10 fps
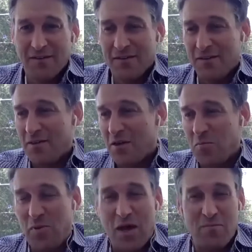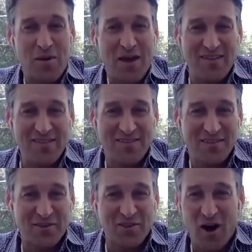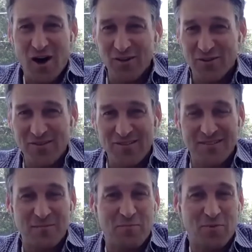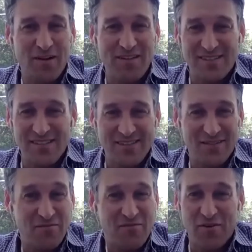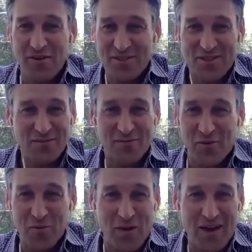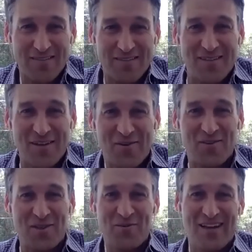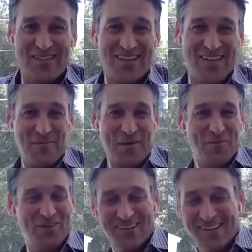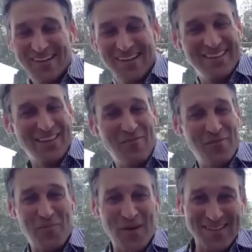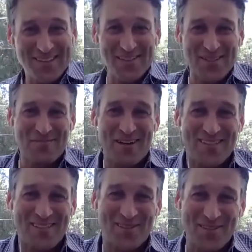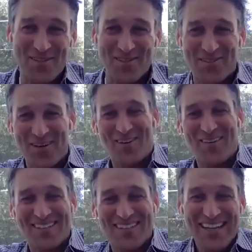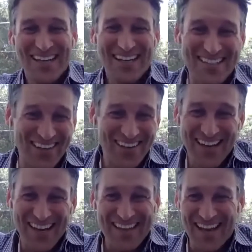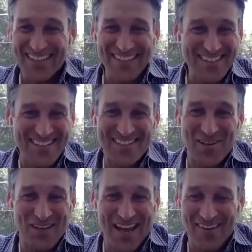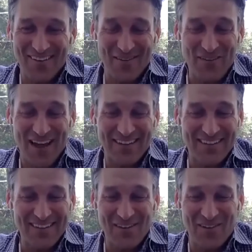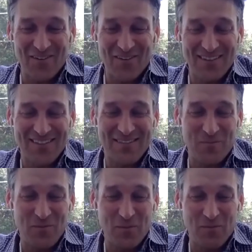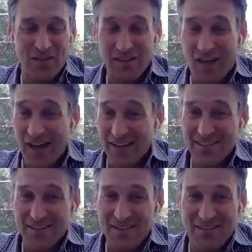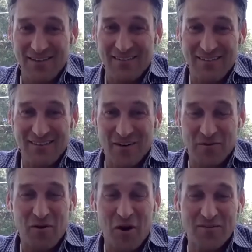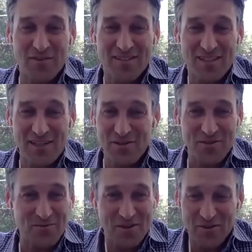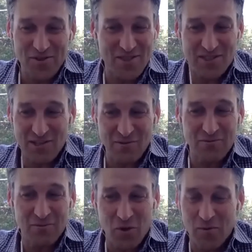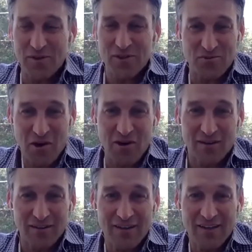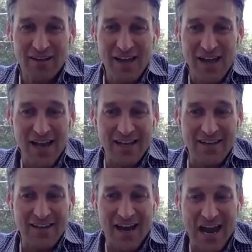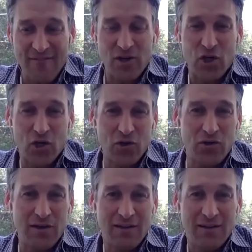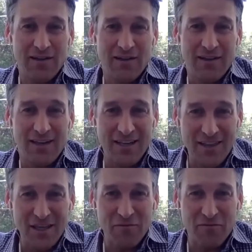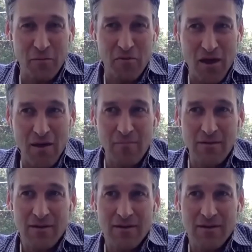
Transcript: you know, pet beds and collars and braces and various things for their pets. You know, in the US, I think people love their pets just as much as their children almost. So that doesn't slow down. In fact, you know, it's the clients that are involved in this industry, they're still going strong. And I haven't heard anything from them